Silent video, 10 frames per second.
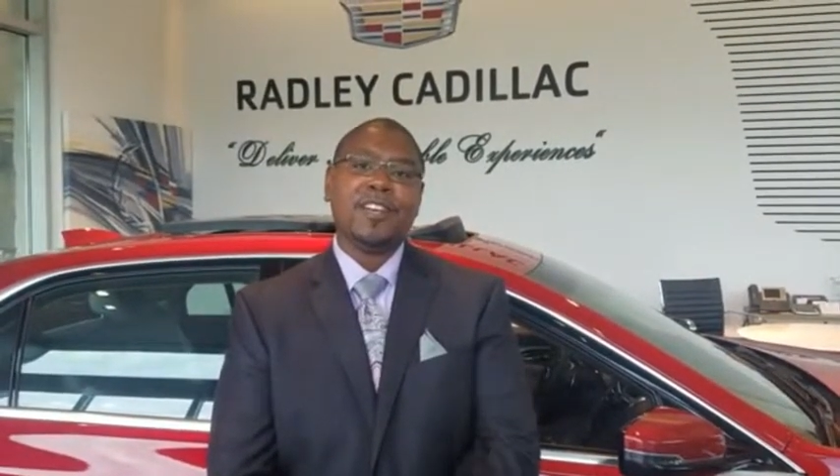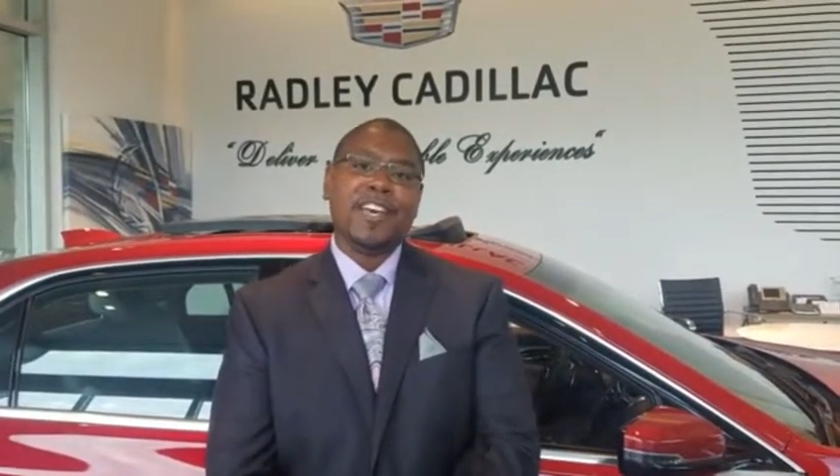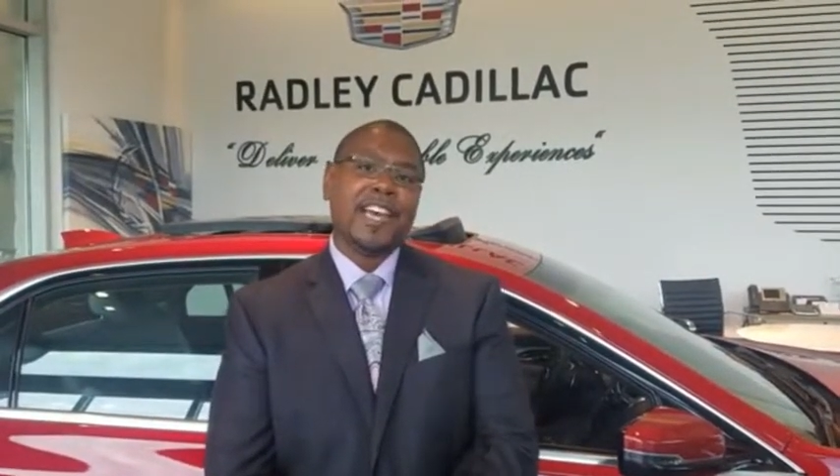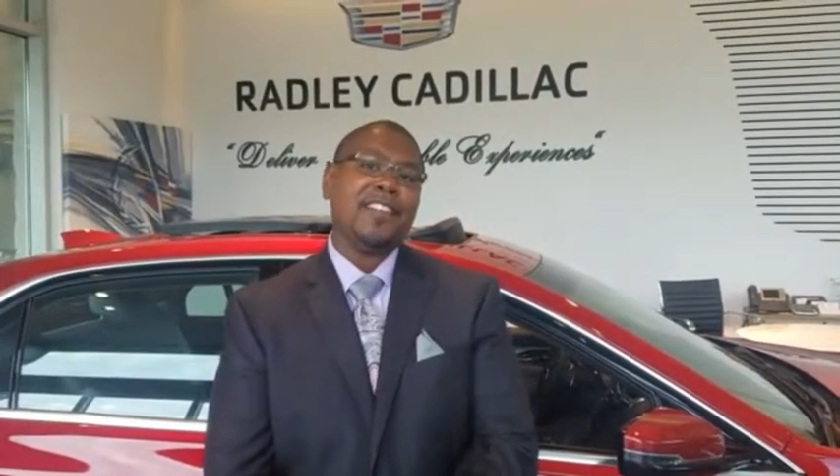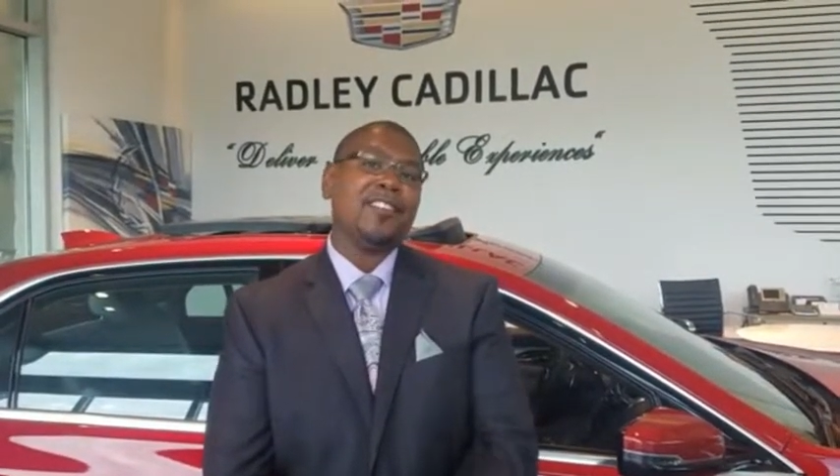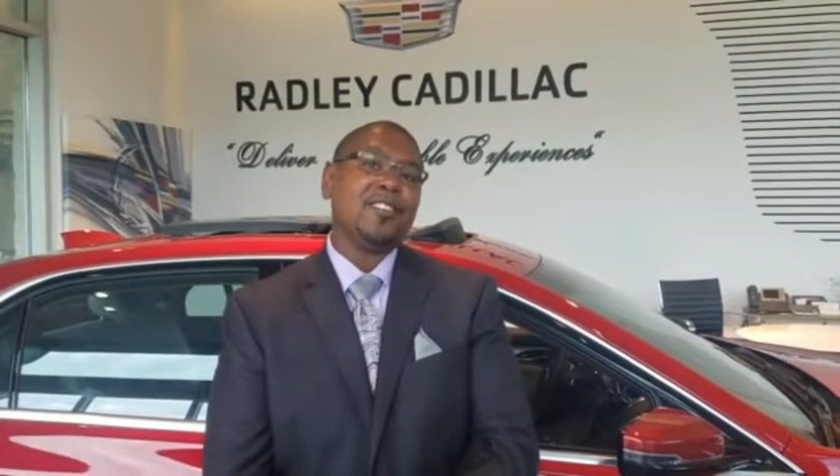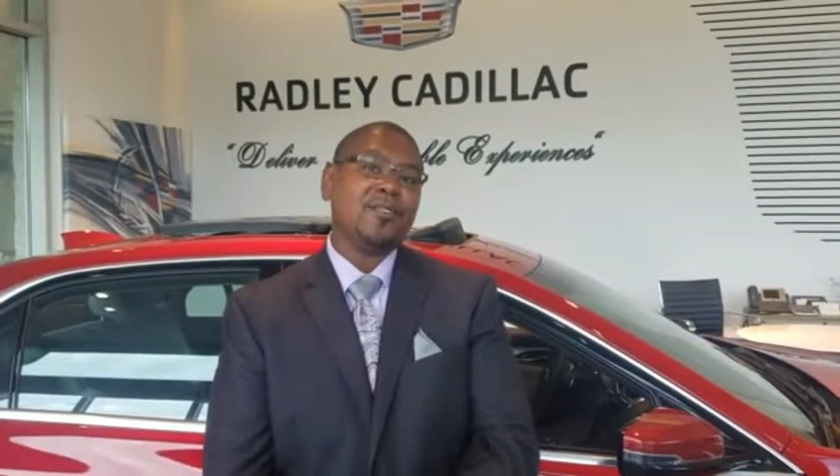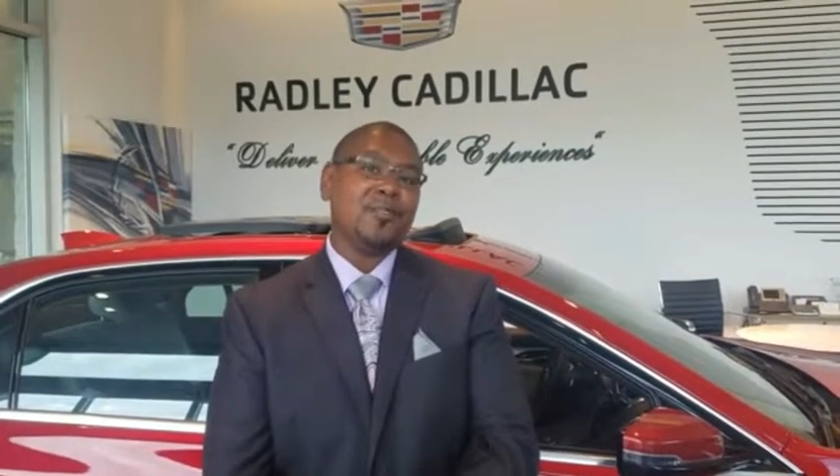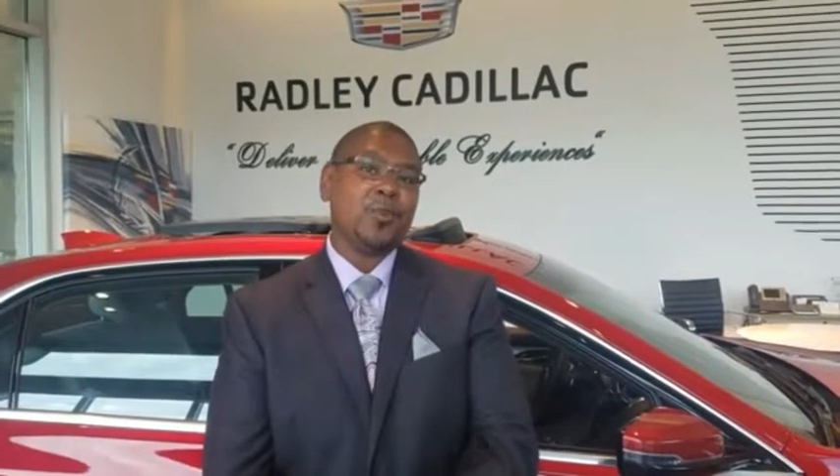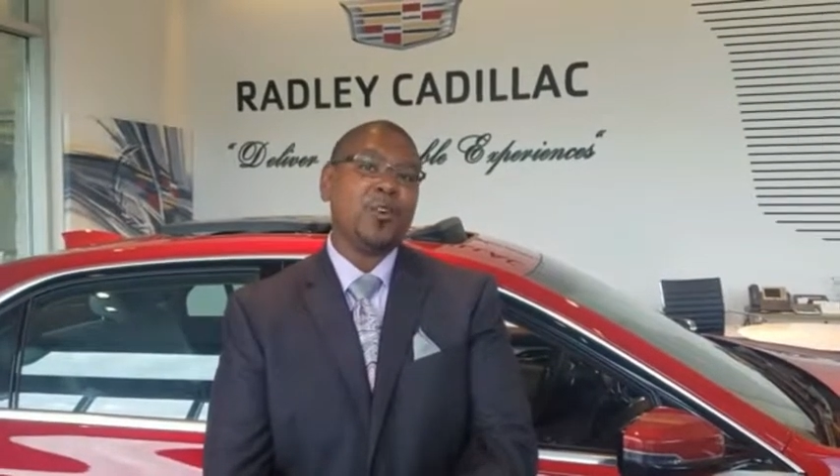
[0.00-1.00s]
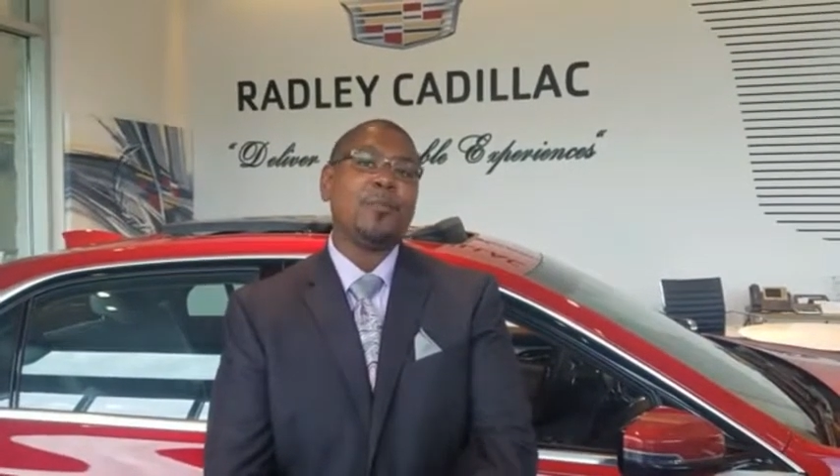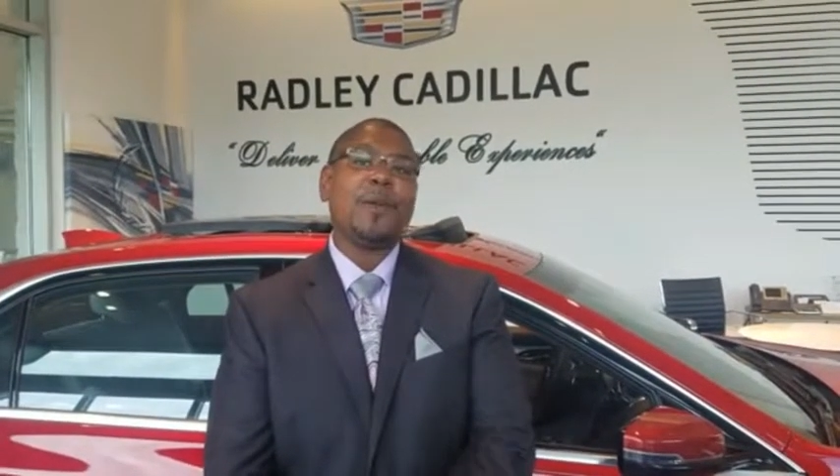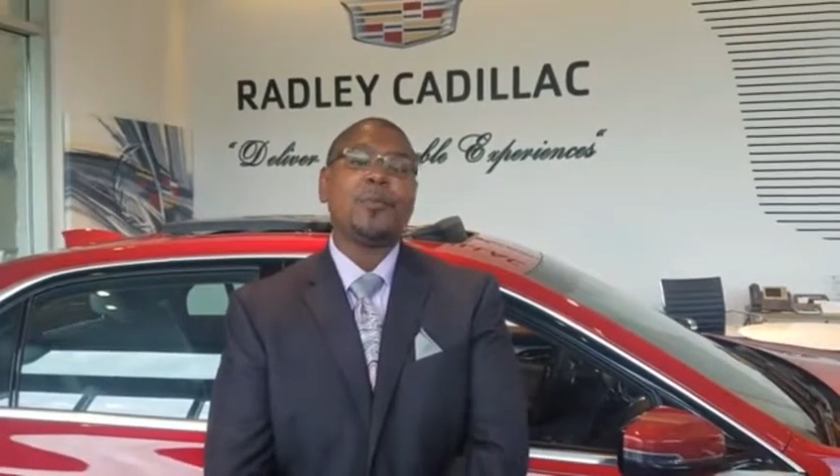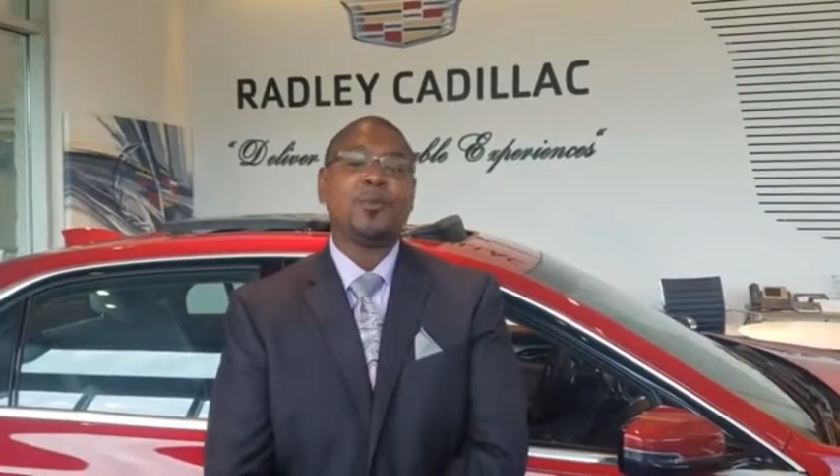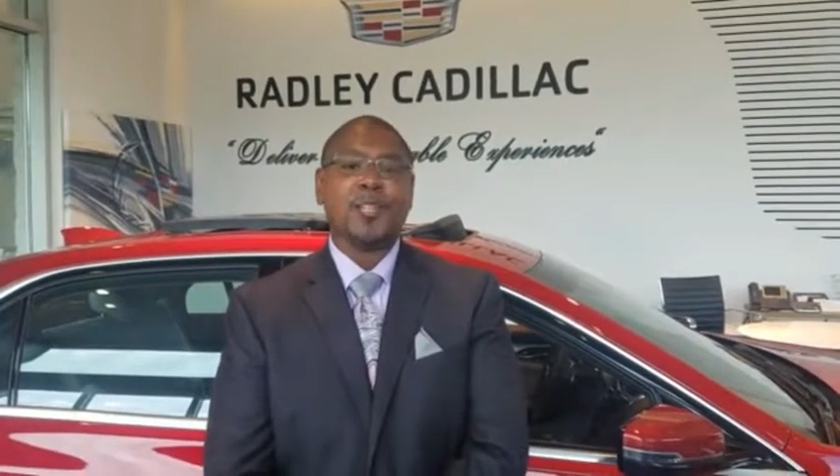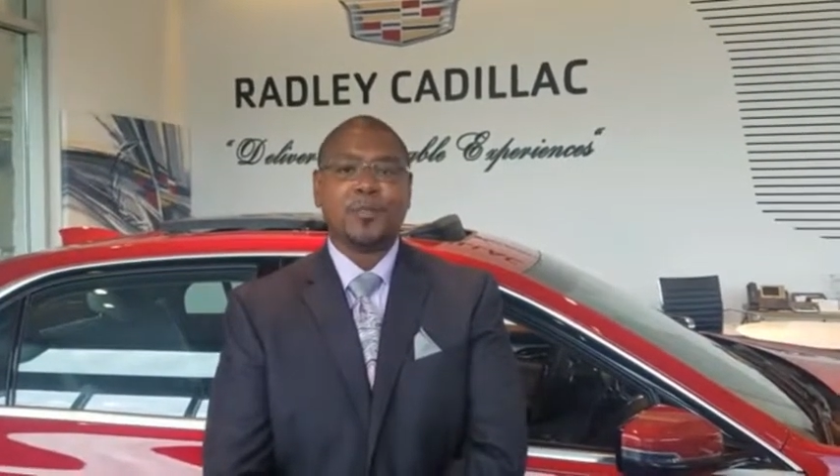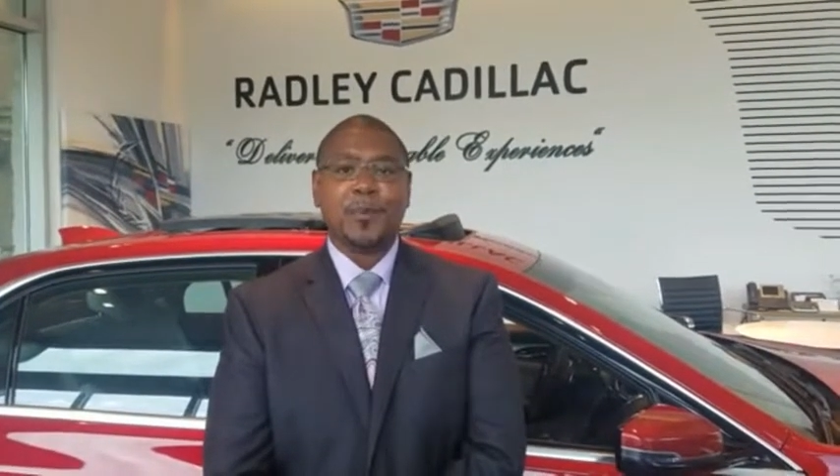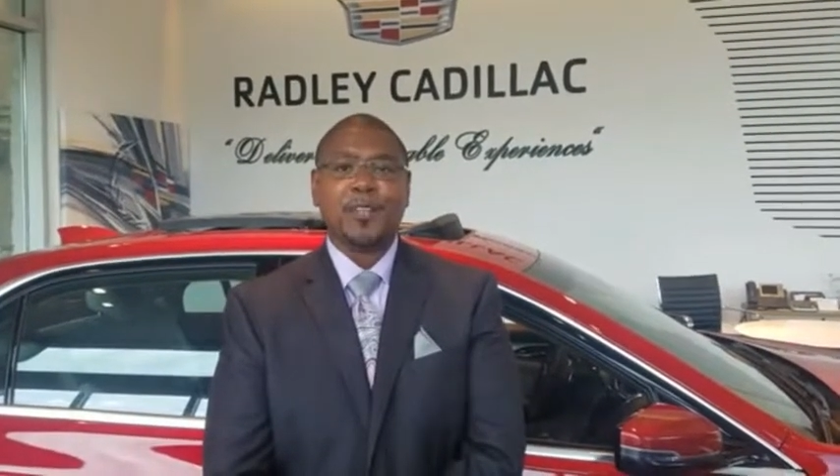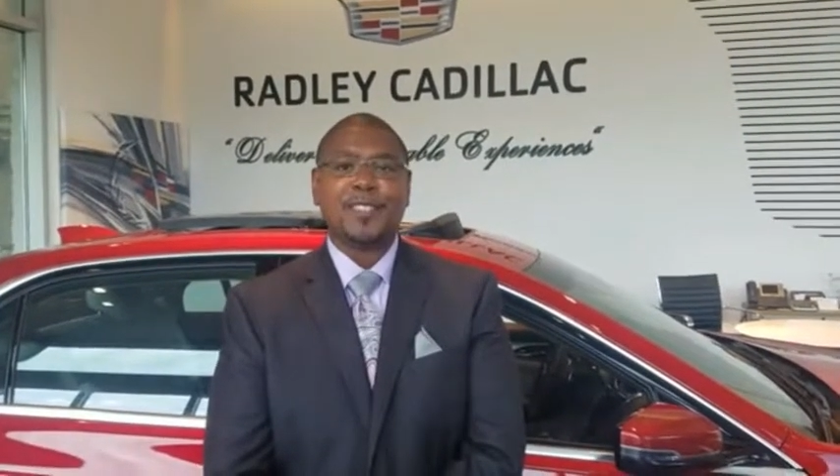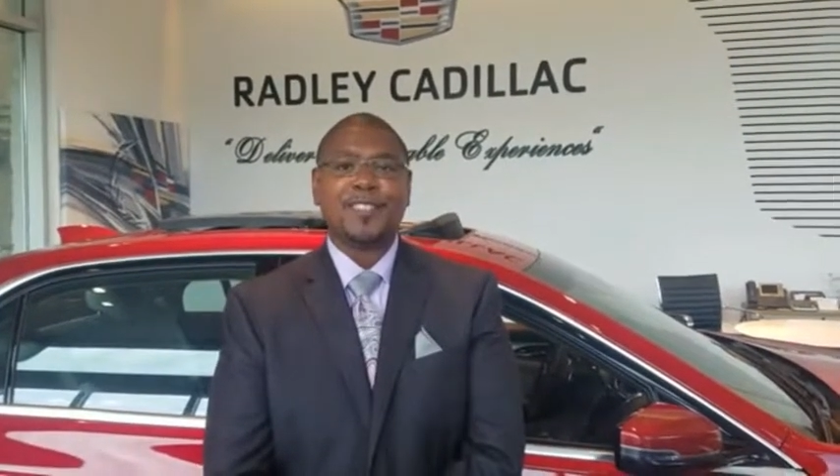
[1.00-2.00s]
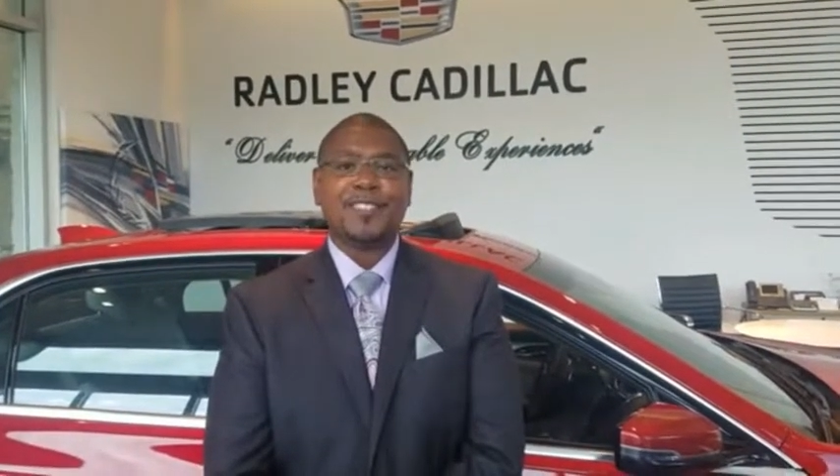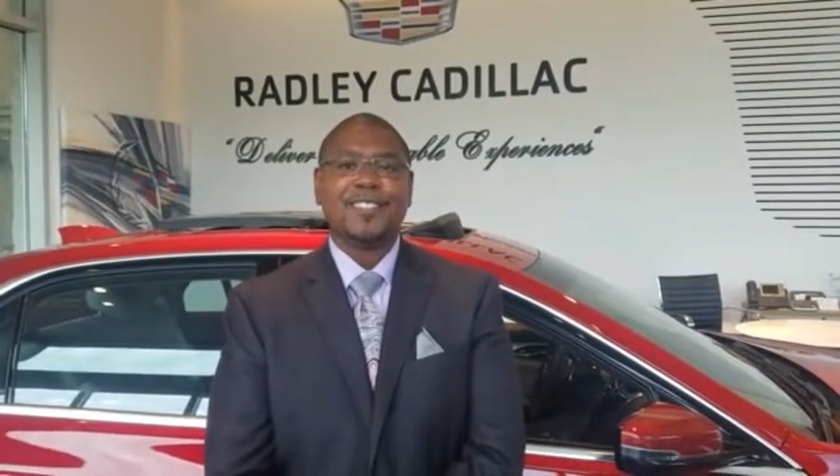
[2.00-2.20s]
and deliver you a memorable experience.